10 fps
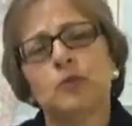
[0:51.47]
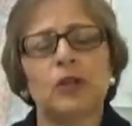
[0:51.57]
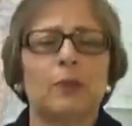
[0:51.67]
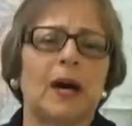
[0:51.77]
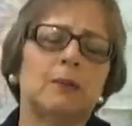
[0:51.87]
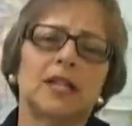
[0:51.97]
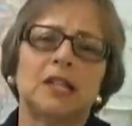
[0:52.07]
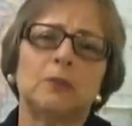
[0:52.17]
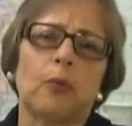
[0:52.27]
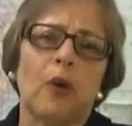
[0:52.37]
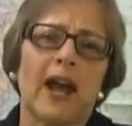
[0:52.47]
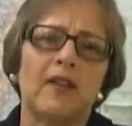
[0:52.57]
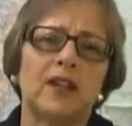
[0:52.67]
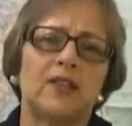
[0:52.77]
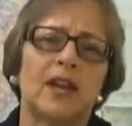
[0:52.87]
with public and
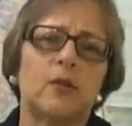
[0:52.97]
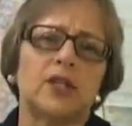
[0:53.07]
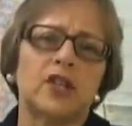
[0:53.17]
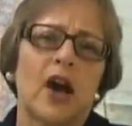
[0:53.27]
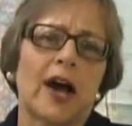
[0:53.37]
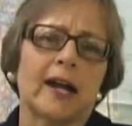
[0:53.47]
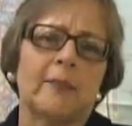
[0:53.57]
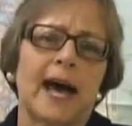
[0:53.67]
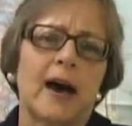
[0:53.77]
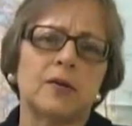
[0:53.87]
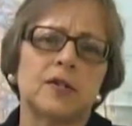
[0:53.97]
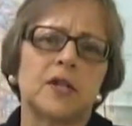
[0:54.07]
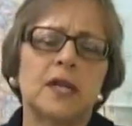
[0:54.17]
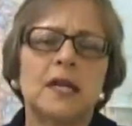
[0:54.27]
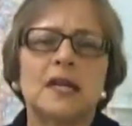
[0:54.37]
private, they would talk about
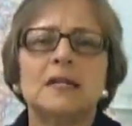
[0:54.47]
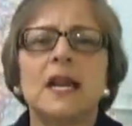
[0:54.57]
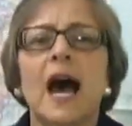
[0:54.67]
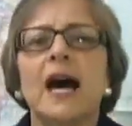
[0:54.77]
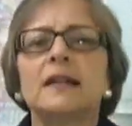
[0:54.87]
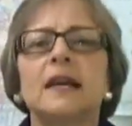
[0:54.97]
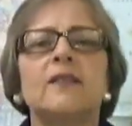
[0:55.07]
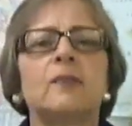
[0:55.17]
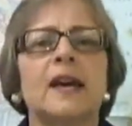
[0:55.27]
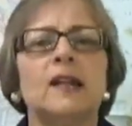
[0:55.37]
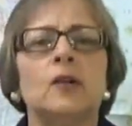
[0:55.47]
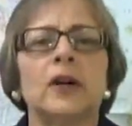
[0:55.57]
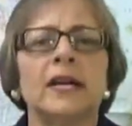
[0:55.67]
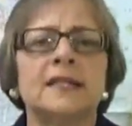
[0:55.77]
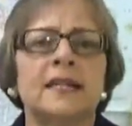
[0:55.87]
non-governmental
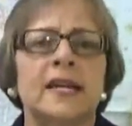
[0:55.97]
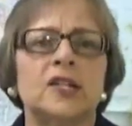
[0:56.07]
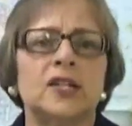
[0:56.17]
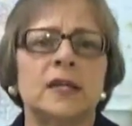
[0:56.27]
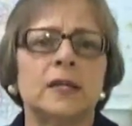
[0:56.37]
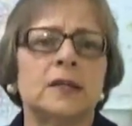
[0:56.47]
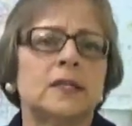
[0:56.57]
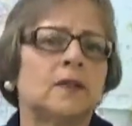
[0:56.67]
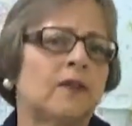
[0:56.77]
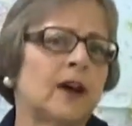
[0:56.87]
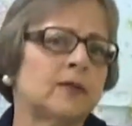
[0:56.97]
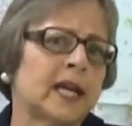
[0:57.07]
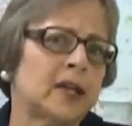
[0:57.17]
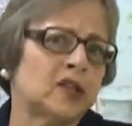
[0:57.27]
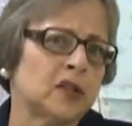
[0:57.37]
organizations and
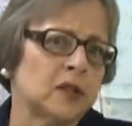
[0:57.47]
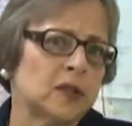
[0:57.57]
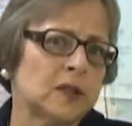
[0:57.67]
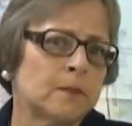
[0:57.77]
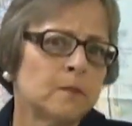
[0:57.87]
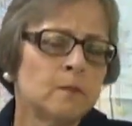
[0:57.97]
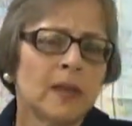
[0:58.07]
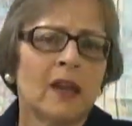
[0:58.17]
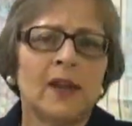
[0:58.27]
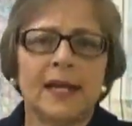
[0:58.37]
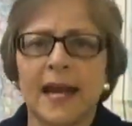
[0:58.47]
foundations. They